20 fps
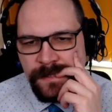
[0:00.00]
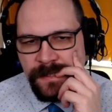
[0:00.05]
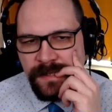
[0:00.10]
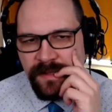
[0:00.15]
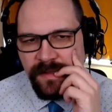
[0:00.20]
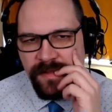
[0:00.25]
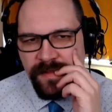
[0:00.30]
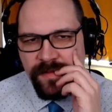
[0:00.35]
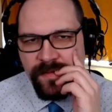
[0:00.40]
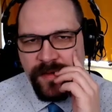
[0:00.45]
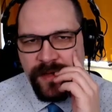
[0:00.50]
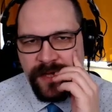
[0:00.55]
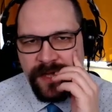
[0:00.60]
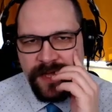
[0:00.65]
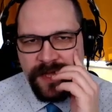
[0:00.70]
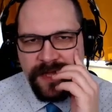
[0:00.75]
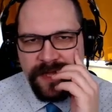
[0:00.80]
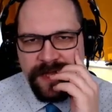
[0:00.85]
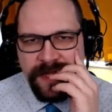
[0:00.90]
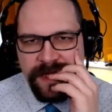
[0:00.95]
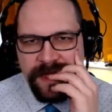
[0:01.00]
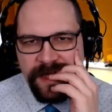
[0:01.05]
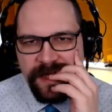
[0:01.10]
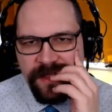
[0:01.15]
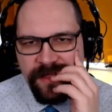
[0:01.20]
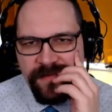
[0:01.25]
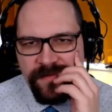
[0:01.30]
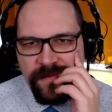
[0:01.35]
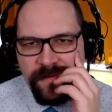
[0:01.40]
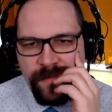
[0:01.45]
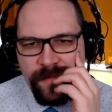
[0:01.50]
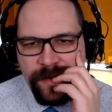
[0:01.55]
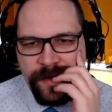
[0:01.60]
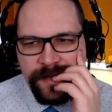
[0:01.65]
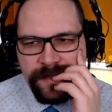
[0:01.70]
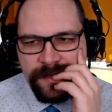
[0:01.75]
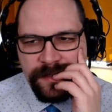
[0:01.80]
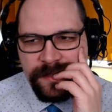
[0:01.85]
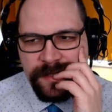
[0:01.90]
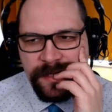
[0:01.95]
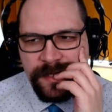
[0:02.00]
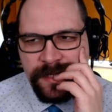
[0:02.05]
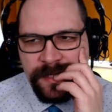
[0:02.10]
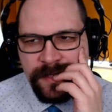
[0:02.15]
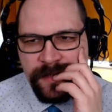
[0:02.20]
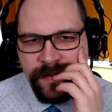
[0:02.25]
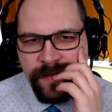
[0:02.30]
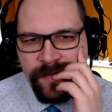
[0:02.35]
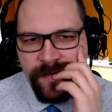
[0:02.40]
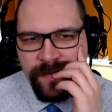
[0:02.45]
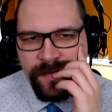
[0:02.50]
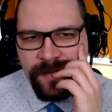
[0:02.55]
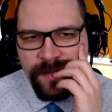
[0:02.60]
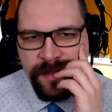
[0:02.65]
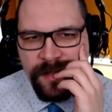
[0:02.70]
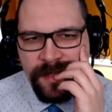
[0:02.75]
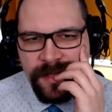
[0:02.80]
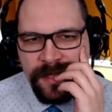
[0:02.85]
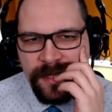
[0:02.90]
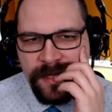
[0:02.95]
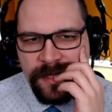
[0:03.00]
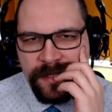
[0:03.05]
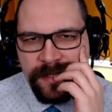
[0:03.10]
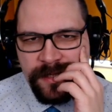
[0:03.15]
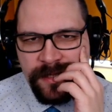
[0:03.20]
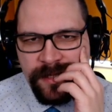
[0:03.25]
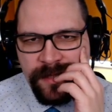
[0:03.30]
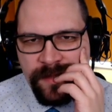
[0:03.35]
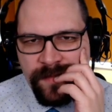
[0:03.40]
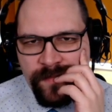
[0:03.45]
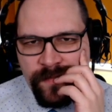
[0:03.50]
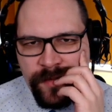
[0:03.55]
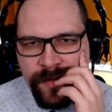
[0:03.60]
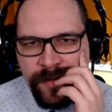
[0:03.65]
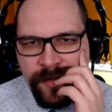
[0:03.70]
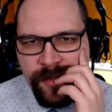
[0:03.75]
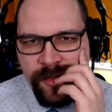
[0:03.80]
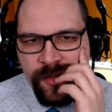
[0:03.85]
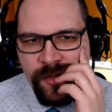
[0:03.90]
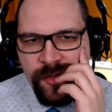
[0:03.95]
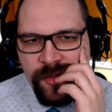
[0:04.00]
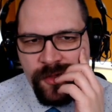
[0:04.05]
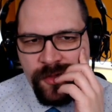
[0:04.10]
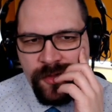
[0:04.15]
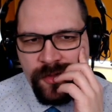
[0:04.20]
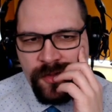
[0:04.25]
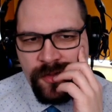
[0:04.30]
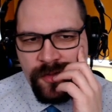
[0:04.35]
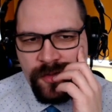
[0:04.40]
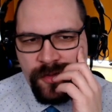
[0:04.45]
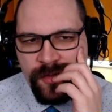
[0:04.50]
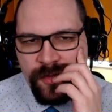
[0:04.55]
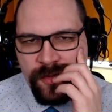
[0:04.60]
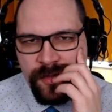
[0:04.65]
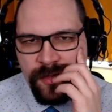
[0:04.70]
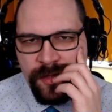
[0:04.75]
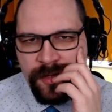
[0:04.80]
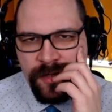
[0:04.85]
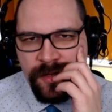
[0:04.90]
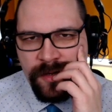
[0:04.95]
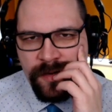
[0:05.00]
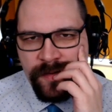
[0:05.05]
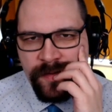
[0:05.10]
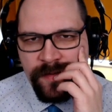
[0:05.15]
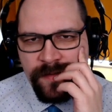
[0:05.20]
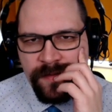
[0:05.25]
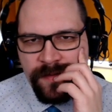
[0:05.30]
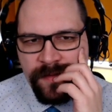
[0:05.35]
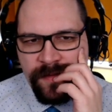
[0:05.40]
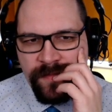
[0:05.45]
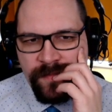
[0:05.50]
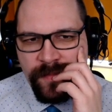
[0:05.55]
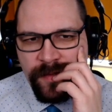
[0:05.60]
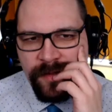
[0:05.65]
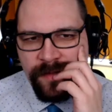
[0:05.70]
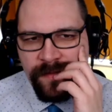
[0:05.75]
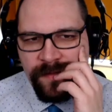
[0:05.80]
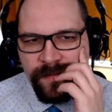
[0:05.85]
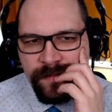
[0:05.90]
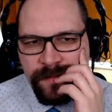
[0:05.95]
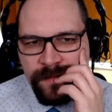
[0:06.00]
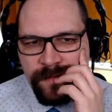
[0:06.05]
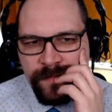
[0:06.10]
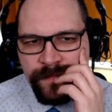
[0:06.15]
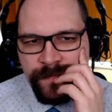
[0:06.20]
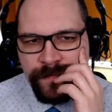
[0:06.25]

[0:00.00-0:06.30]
So I guess for right now, just get as much currency as possible.